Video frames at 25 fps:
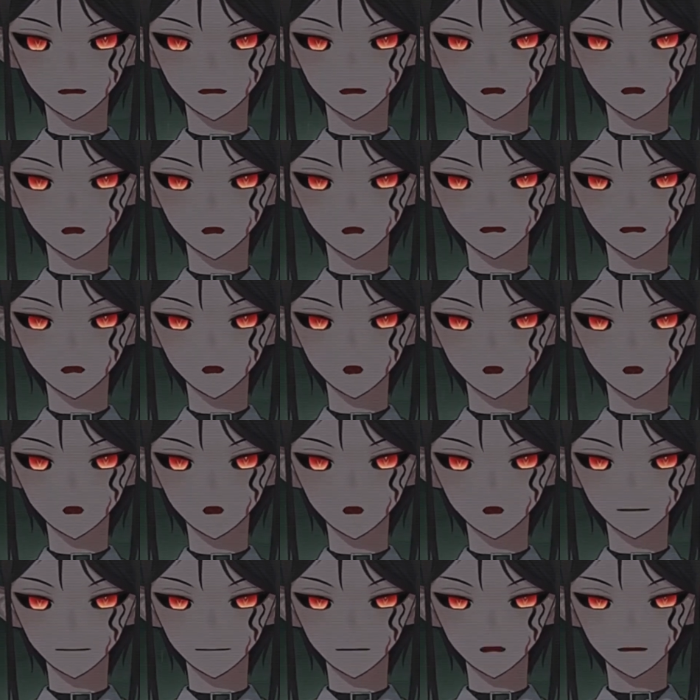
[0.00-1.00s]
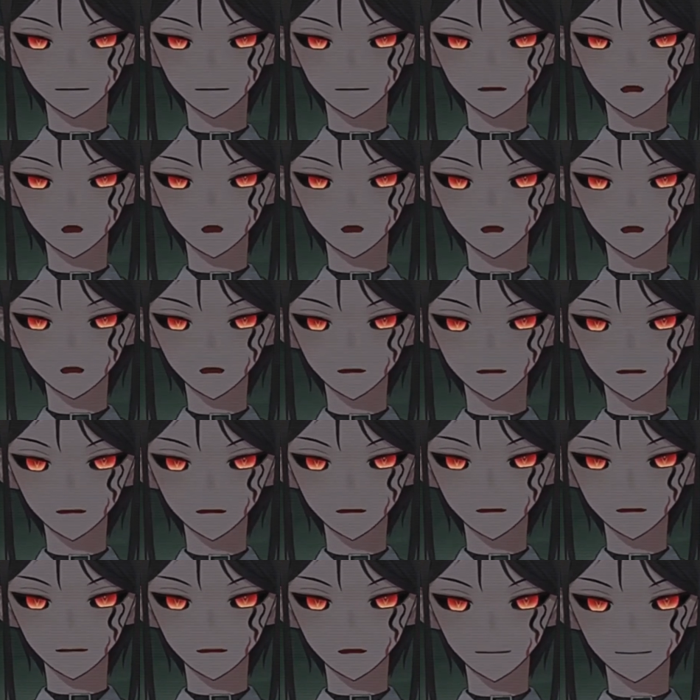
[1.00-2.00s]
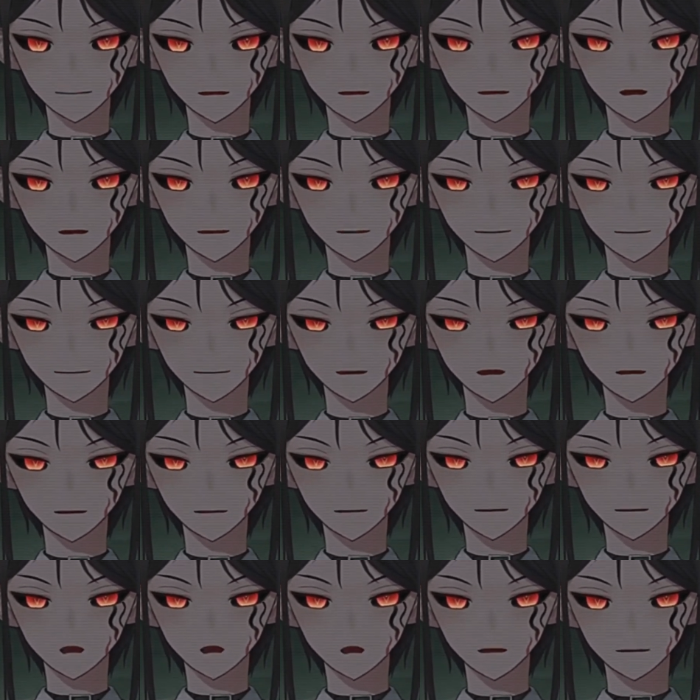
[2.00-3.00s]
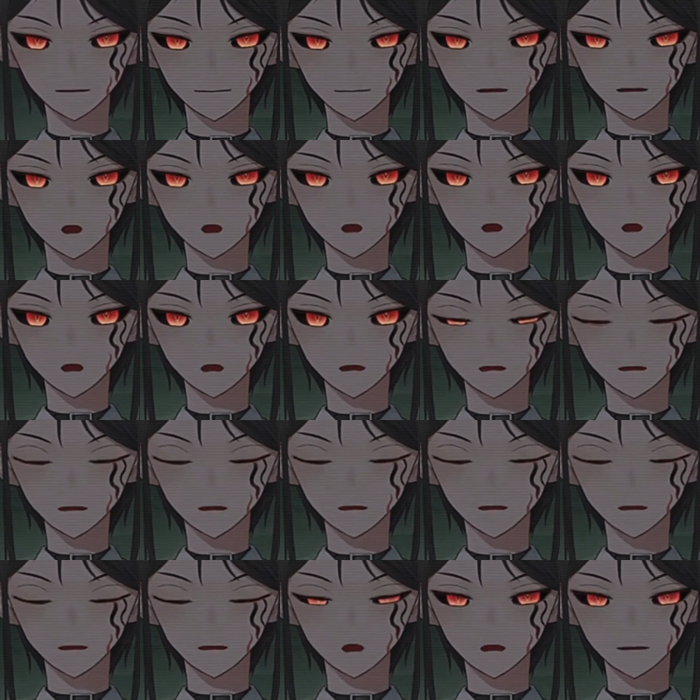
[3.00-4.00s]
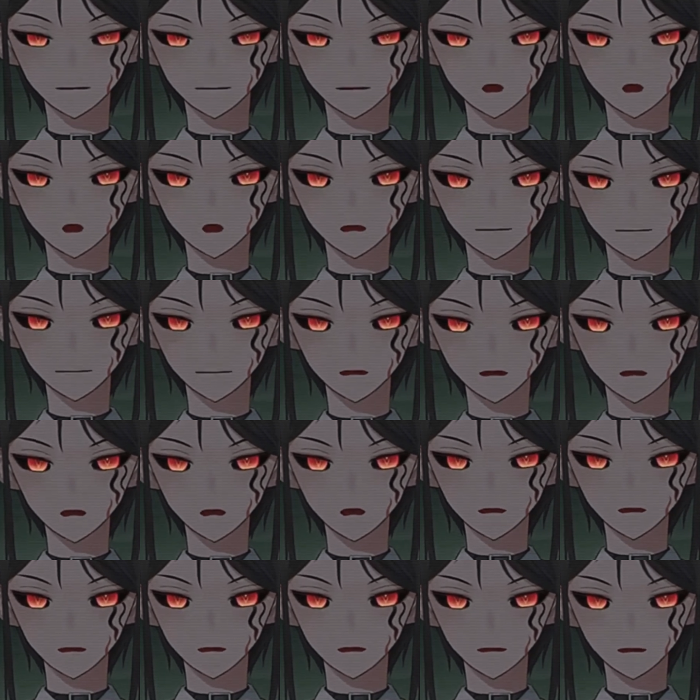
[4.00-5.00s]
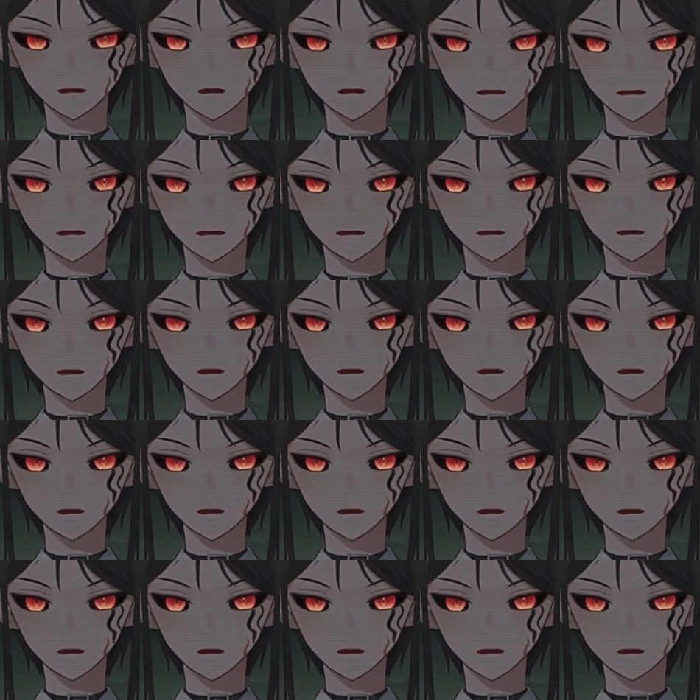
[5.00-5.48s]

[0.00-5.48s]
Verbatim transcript: I woke up in bed, the faint sunlight pouring through my apartment window.